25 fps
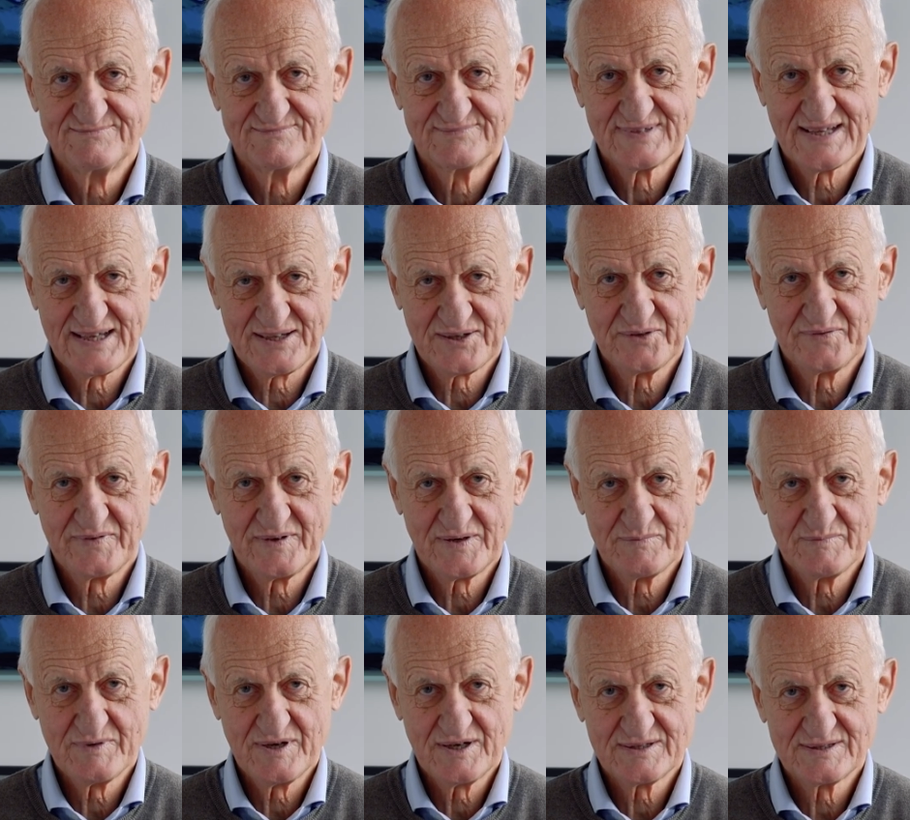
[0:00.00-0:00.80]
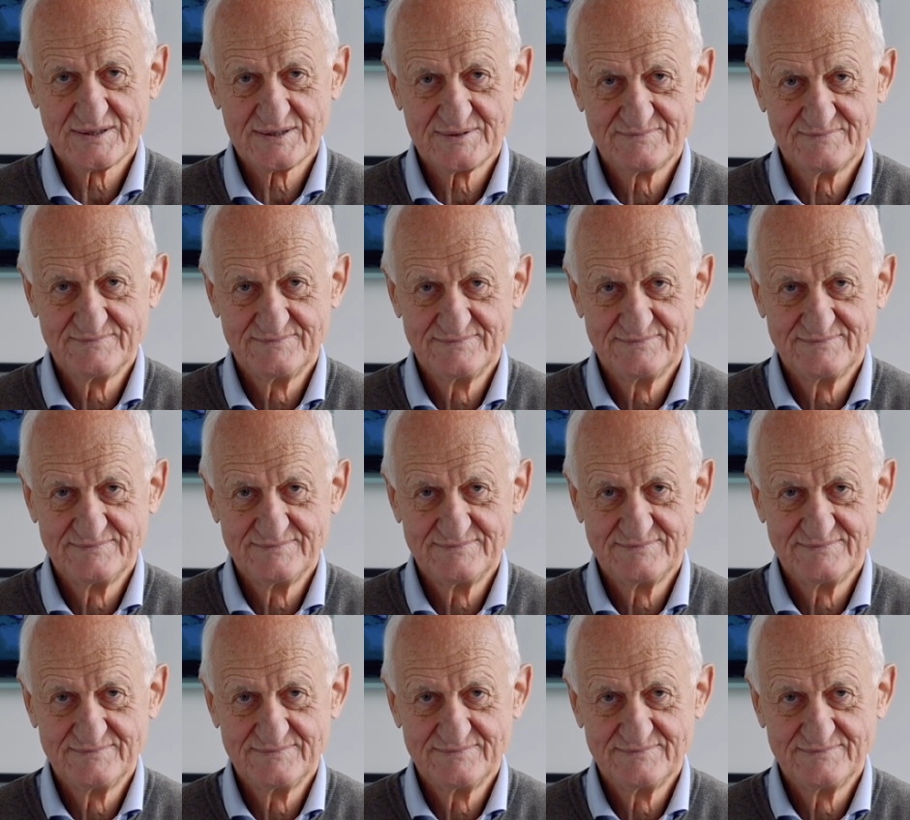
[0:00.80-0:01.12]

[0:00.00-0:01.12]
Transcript: Thank you very much.